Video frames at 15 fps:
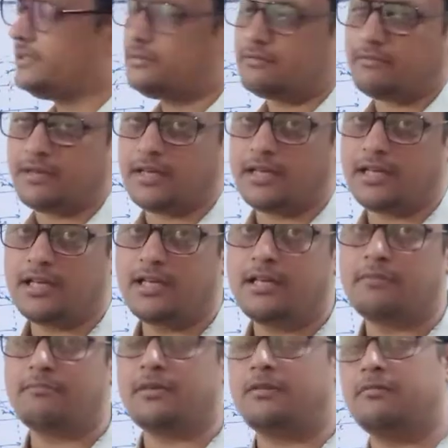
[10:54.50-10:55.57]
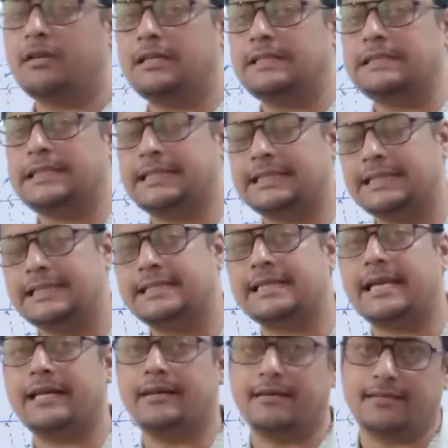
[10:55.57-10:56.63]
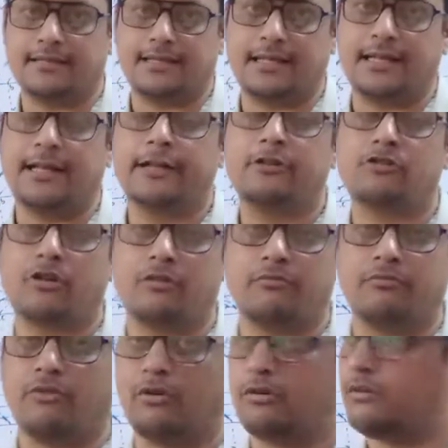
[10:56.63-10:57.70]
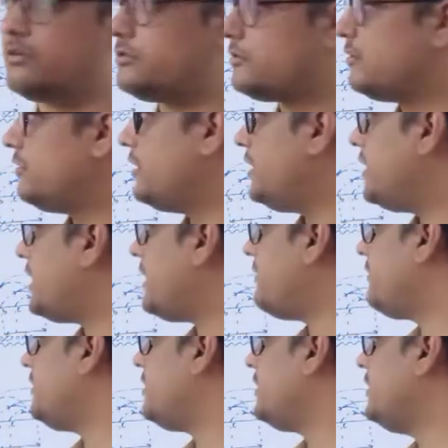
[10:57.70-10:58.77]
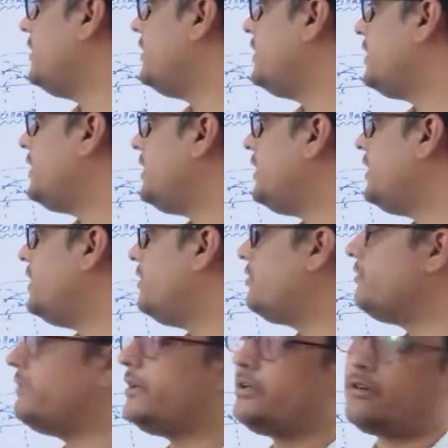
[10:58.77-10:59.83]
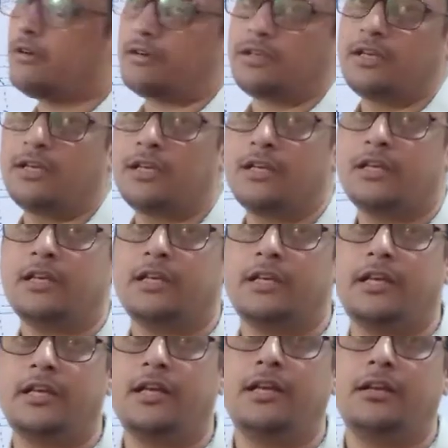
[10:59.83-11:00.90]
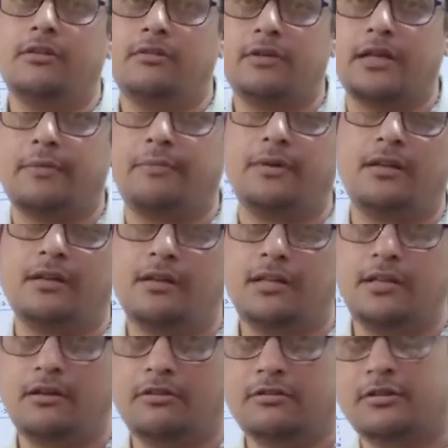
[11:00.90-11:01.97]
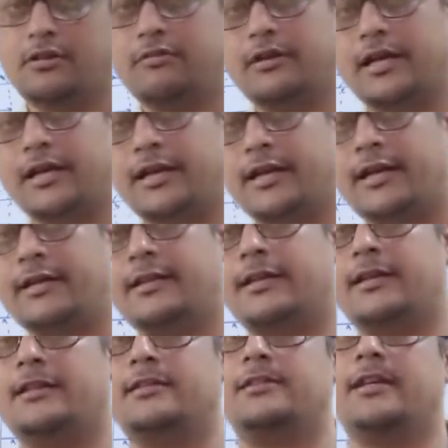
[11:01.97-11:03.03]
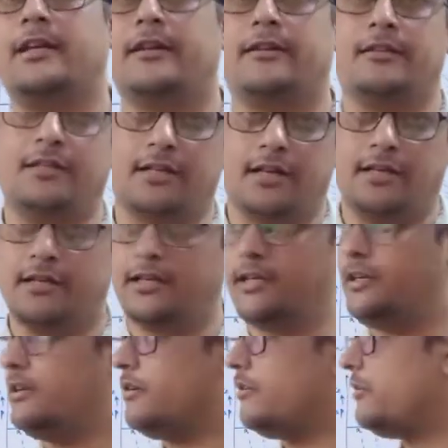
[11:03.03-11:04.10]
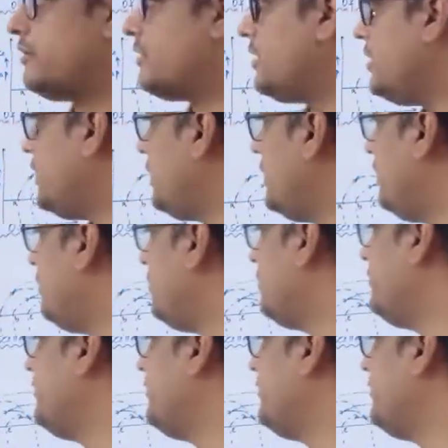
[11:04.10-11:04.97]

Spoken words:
square, but what is it? It's energy, electron volt. So here I have written E into V naught. E into capital E also you can write, that is the energy content, or E into V